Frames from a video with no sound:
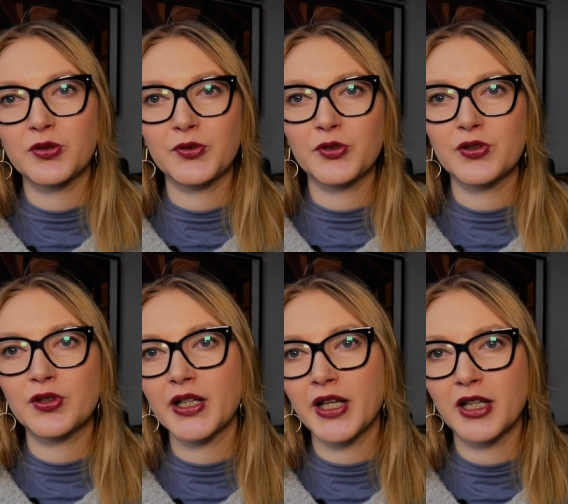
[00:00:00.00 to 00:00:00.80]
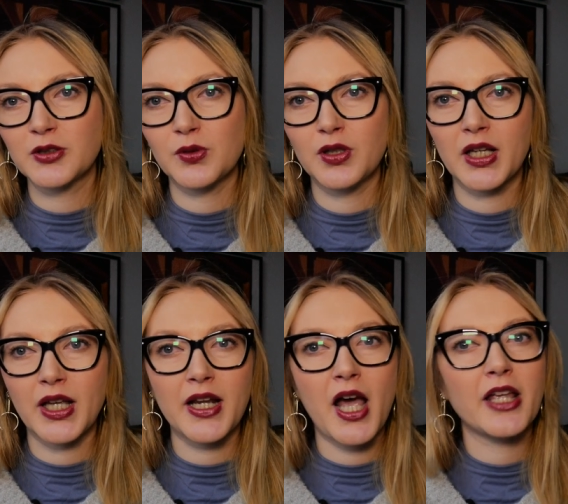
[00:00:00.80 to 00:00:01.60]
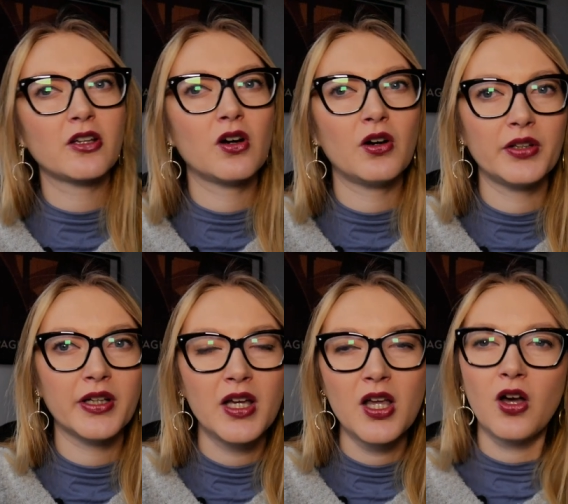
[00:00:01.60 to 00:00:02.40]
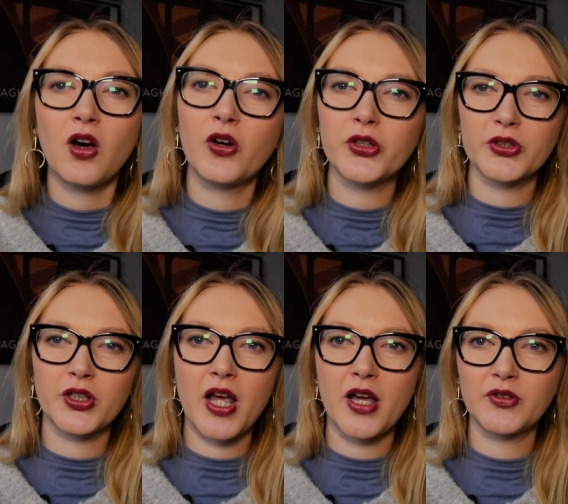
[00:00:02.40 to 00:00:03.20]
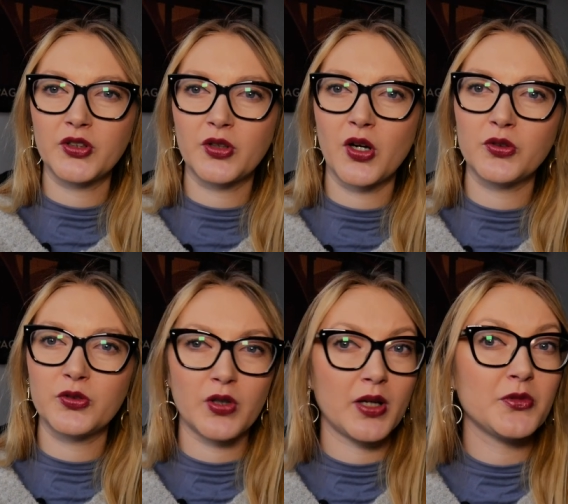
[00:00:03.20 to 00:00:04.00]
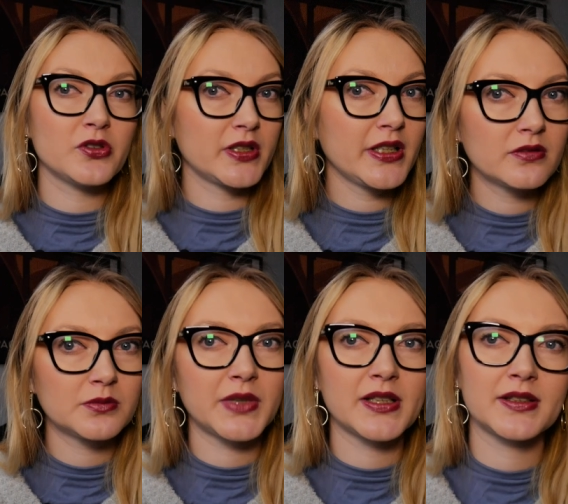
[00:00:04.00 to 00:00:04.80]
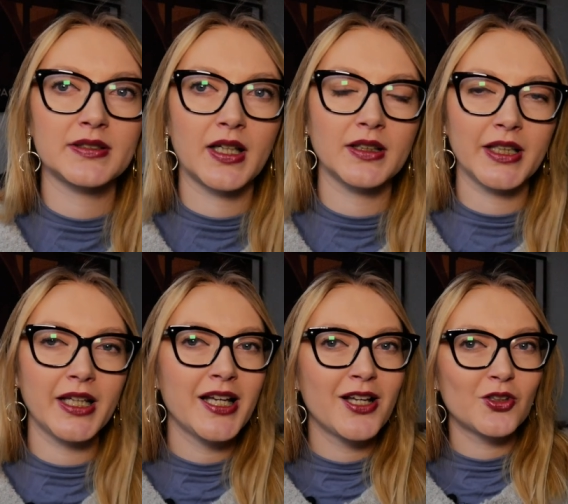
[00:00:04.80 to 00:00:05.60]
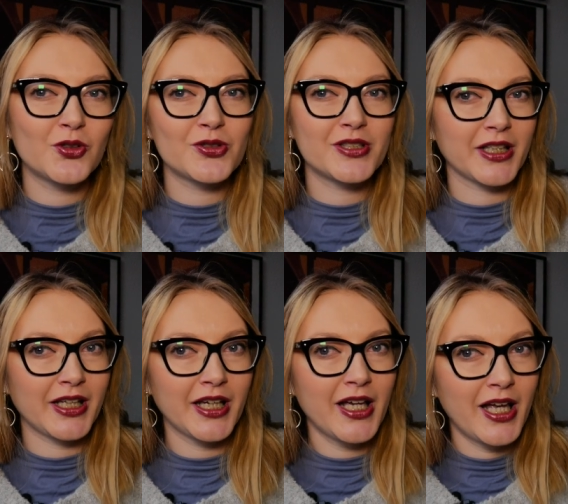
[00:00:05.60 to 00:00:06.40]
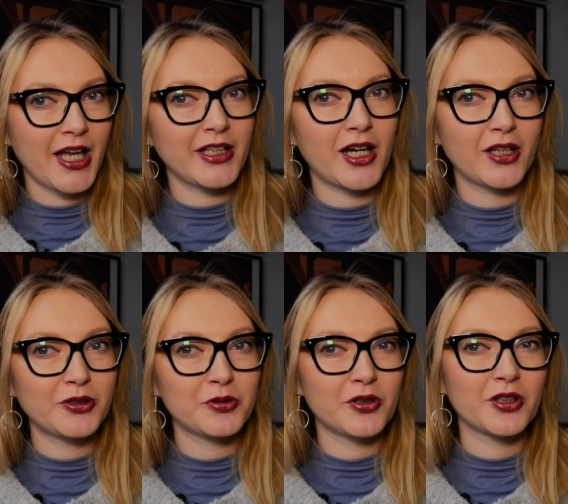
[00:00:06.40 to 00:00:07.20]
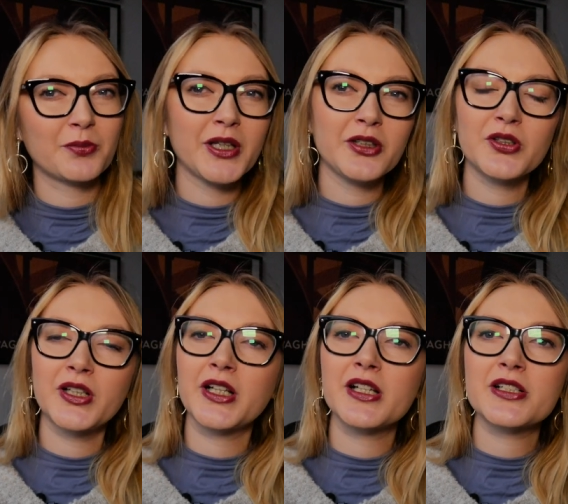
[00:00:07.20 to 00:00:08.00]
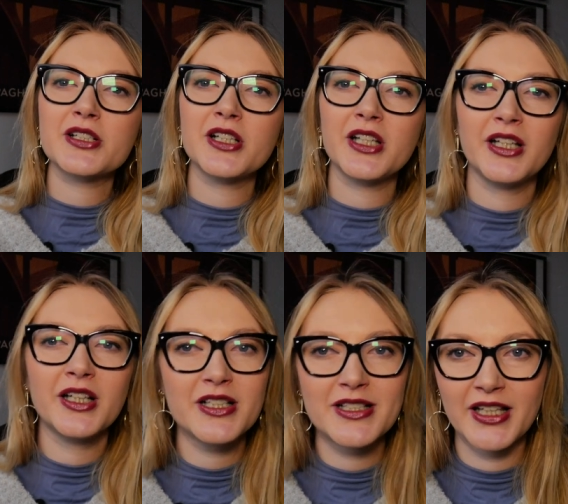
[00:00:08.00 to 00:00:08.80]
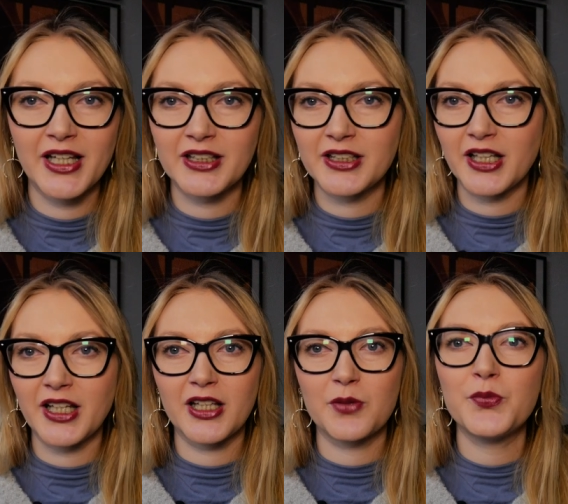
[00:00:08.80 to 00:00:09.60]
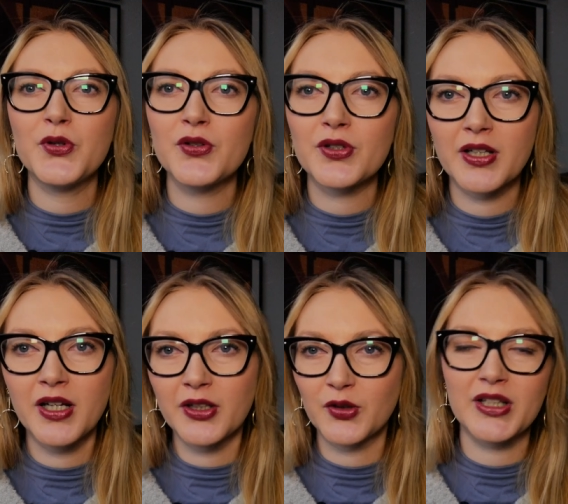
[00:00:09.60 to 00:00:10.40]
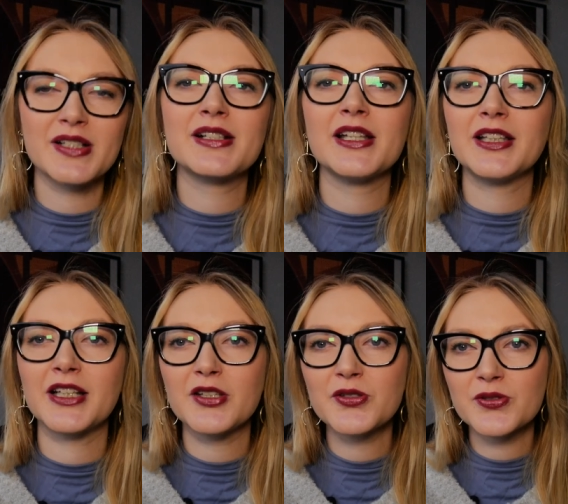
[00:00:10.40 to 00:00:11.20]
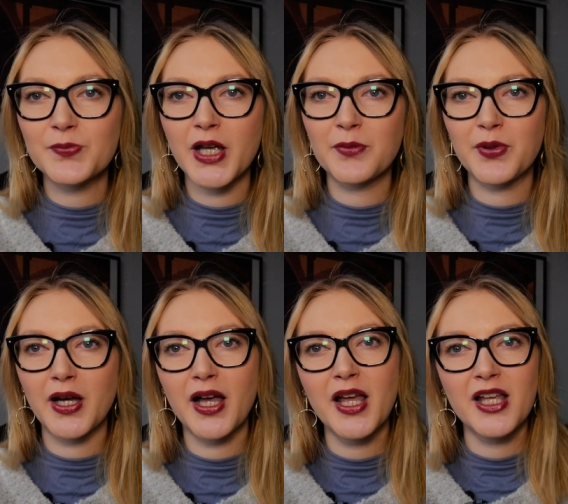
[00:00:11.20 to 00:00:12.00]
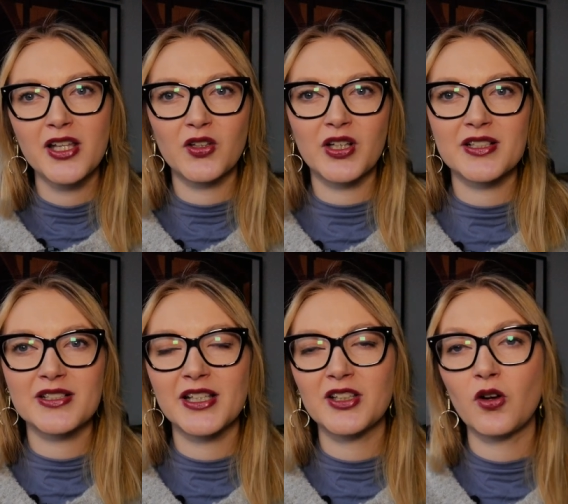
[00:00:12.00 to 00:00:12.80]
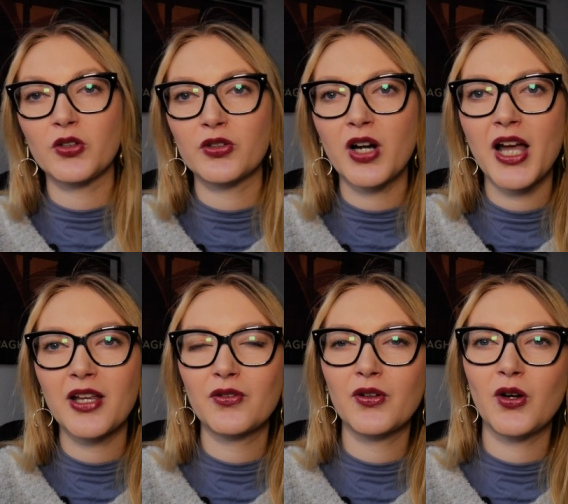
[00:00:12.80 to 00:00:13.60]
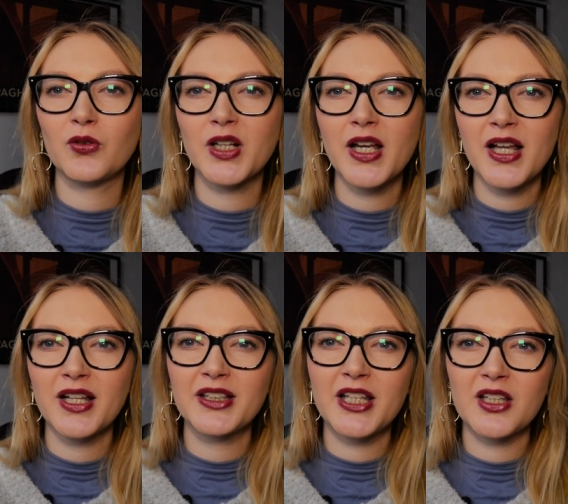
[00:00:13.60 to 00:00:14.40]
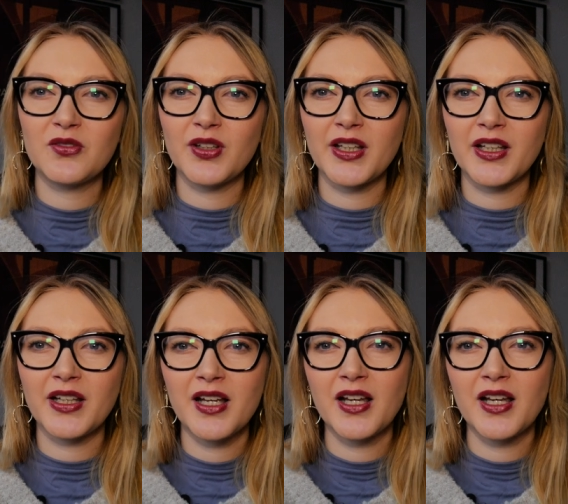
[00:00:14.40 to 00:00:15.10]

to view an artwork, an icon, or you don't have to go to a museum necessarily to see an artwork, but you can actually see it in a book, you can see it in a newspaper, you can see it on your iPhone, T V,